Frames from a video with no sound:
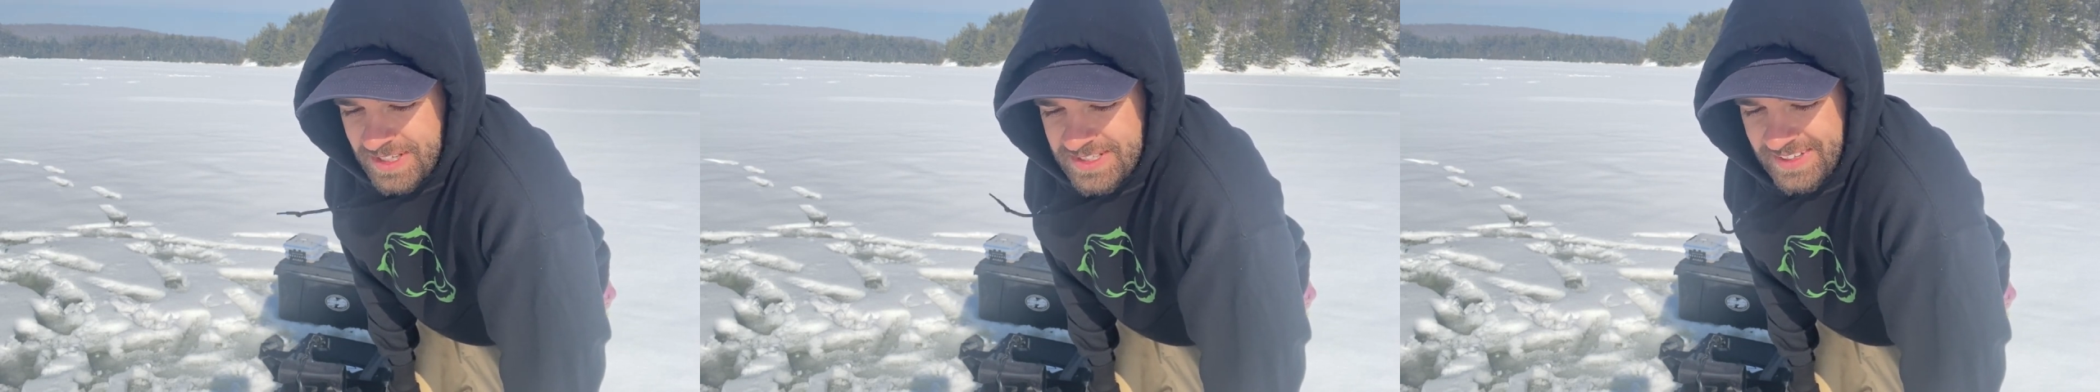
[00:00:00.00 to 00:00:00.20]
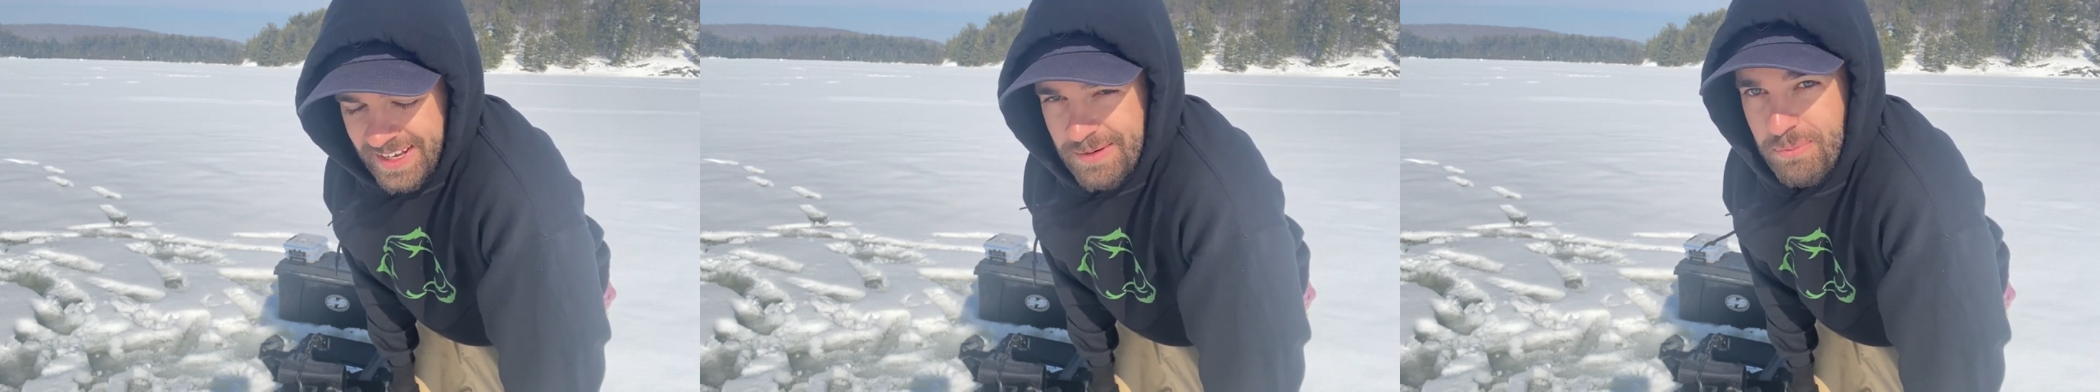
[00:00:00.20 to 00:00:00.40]

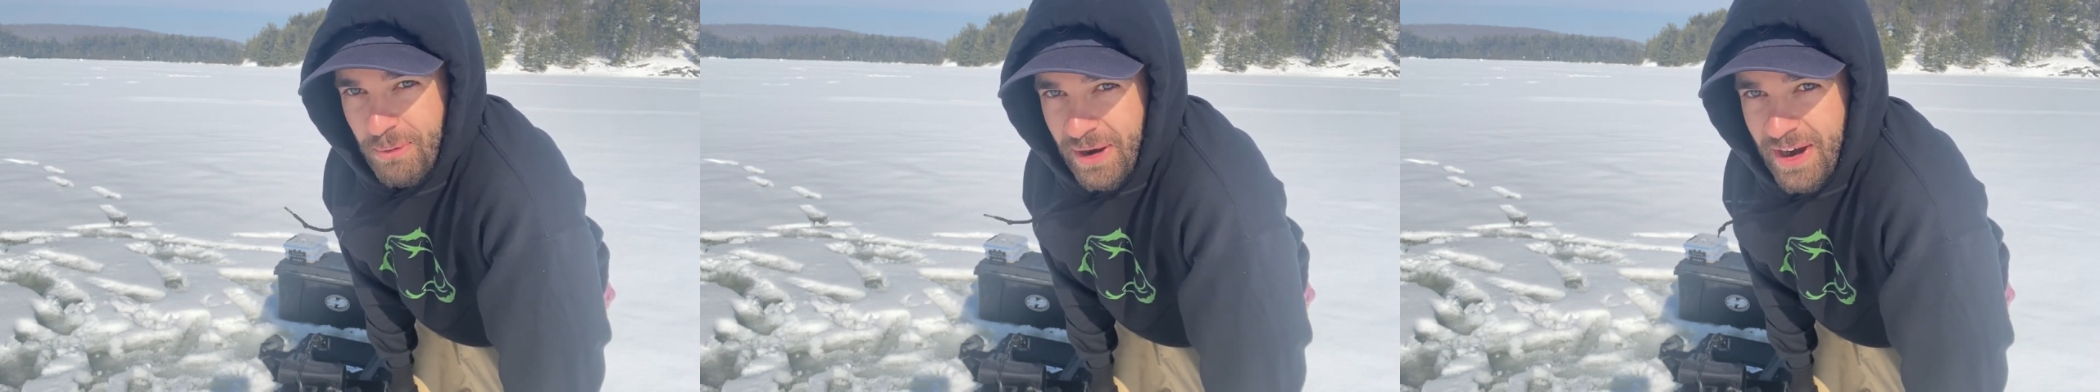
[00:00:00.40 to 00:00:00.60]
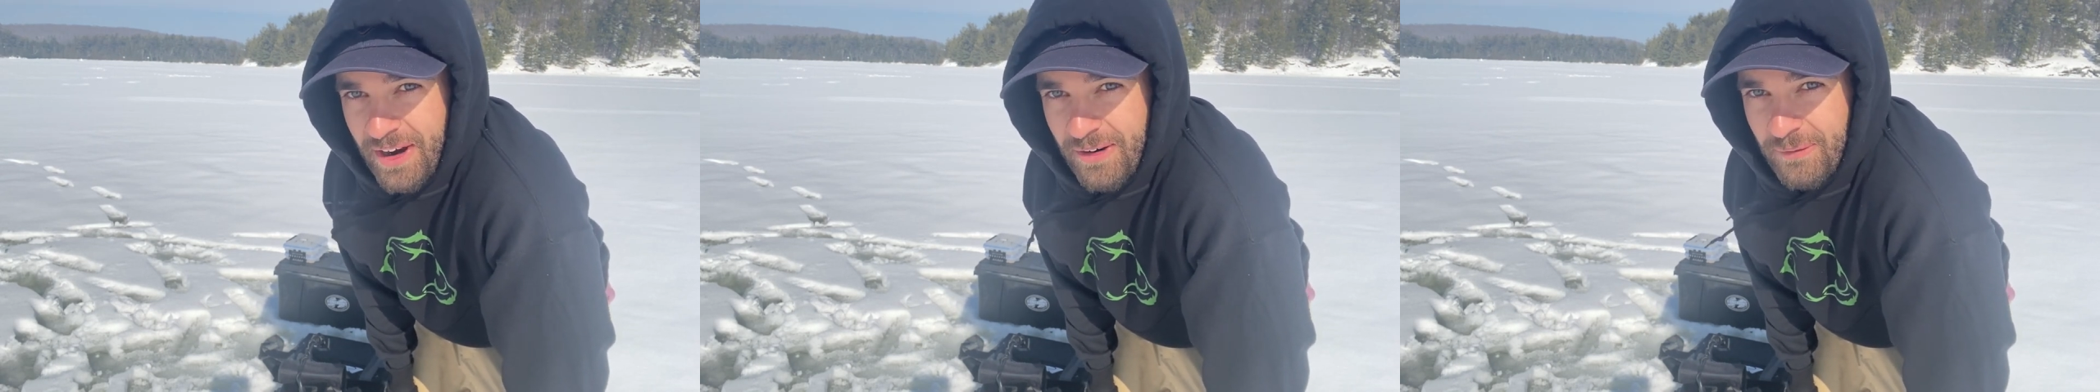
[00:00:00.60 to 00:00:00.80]
say a
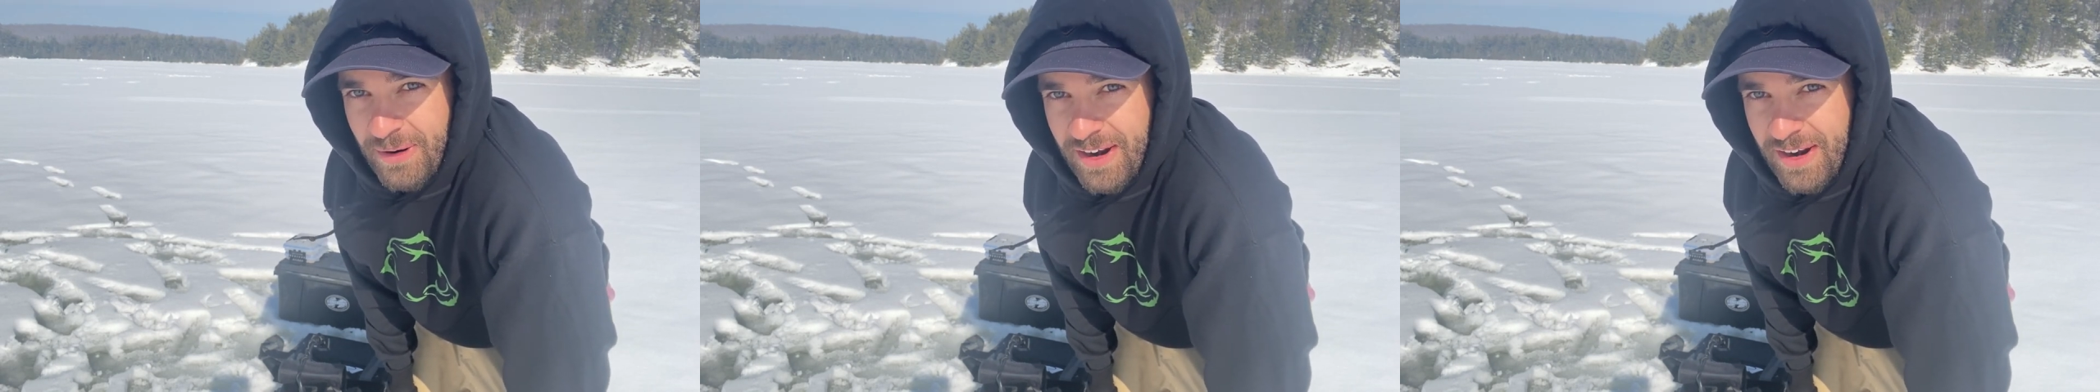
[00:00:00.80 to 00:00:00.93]
prayer,